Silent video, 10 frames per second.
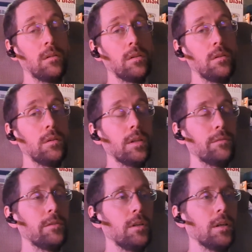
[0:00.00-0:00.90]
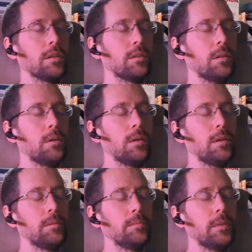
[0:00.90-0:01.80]
so you're doing that for your neck. So
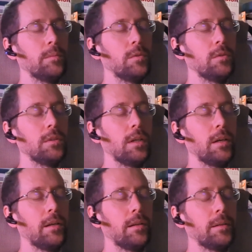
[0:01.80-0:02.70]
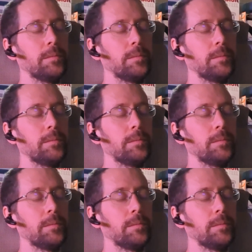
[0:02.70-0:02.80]
I'm doing that.